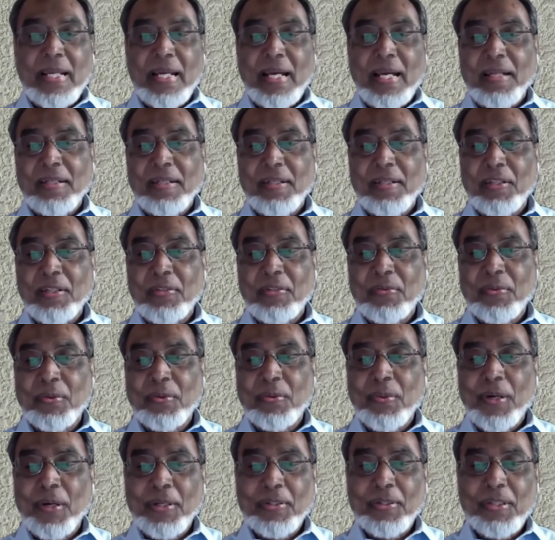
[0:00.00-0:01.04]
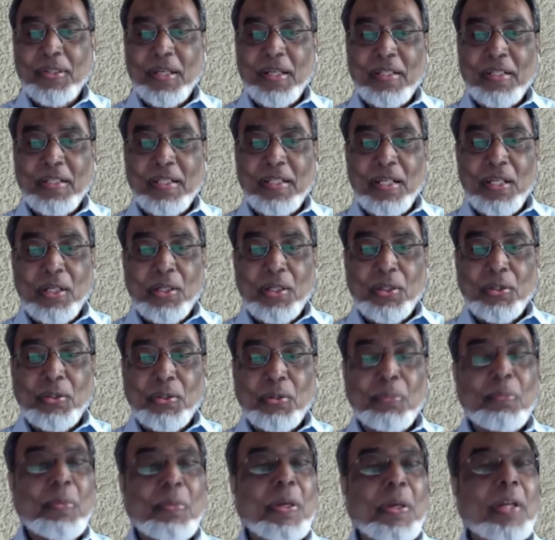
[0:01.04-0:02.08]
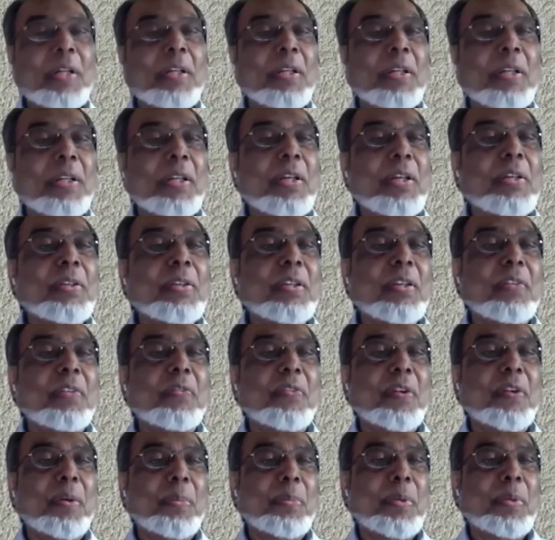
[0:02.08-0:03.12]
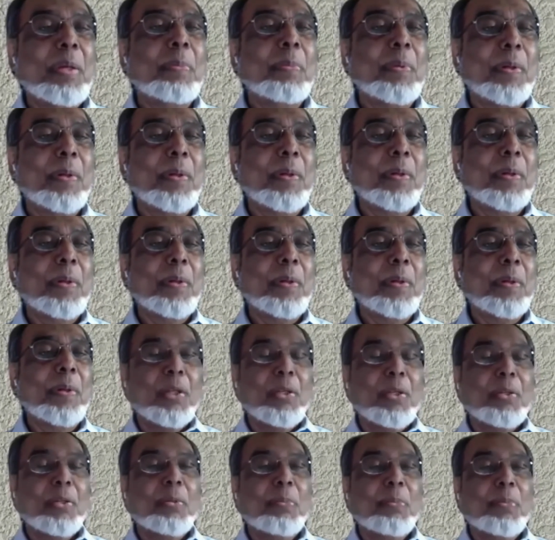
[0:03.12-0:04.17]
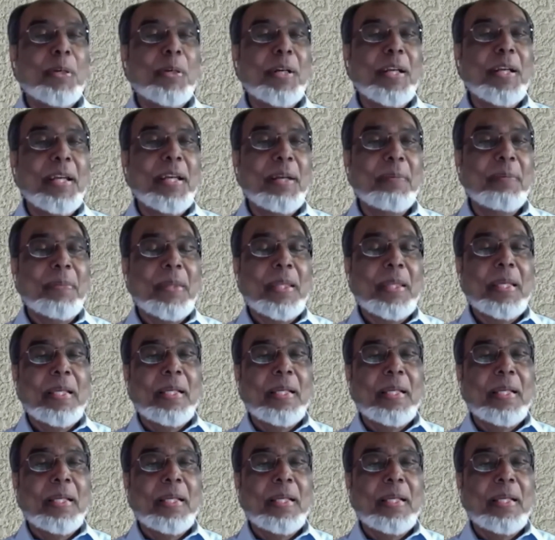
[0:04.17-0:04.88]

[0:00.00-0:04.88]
And his view was that you make it easy for people to pray